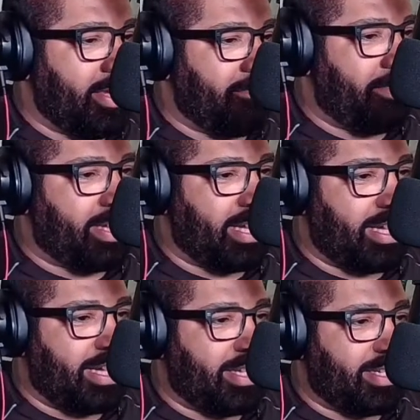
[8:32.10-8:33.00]

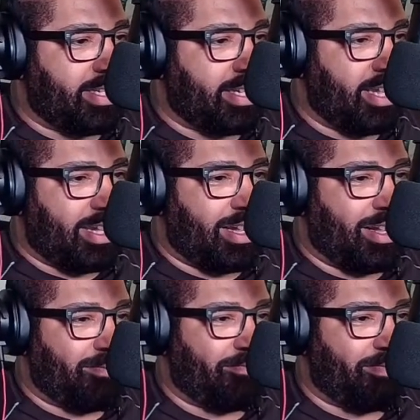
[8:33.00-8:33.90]
because
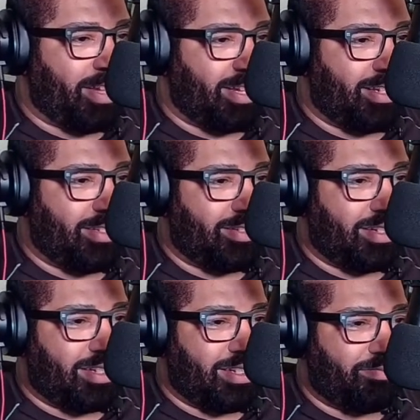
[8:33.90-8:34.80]

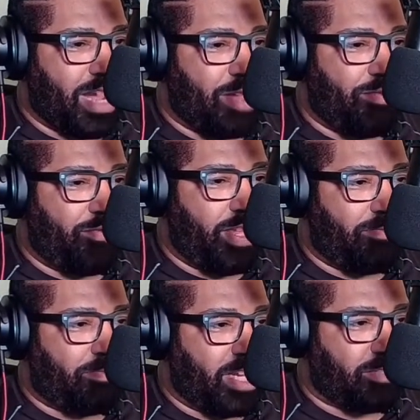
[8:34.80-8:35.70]
Bobby
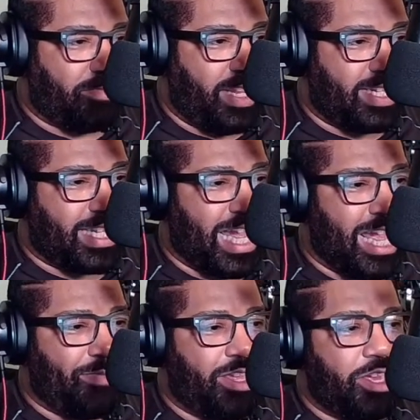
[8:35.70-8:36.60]
V, Pleasure P, and
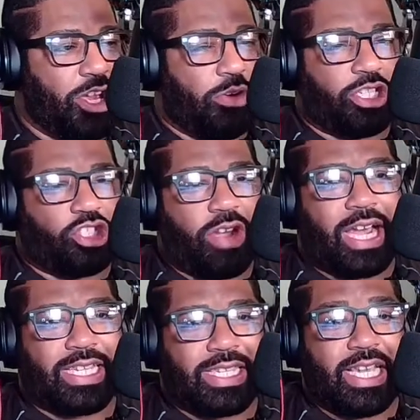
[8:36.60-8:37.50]
Sammy were
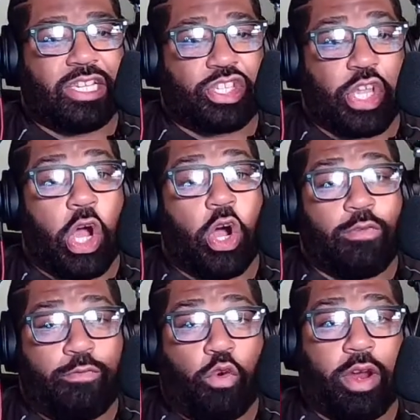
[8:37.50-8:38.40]
trying to sing the
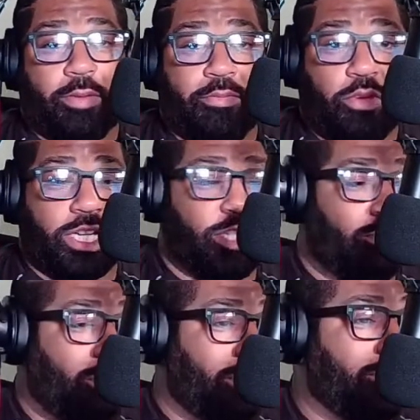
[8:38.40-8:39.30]
song for him,
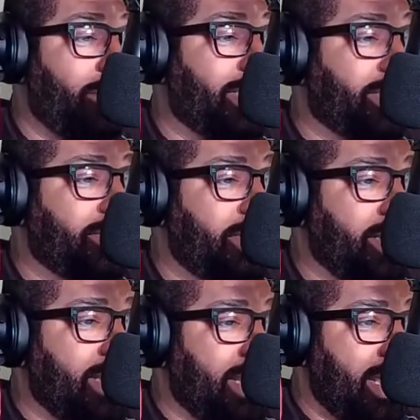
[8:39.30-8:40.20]
One Wish.
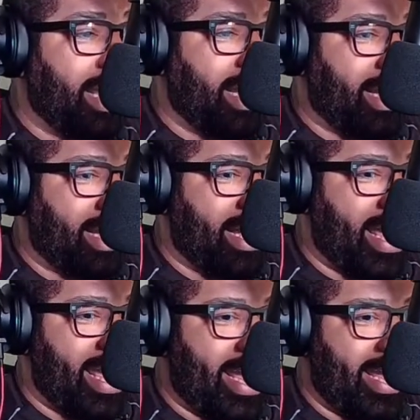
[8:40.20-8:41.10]

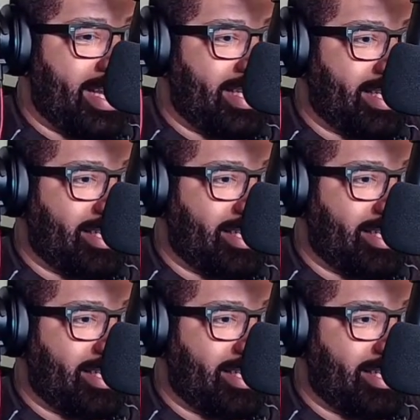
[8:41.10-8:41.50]
It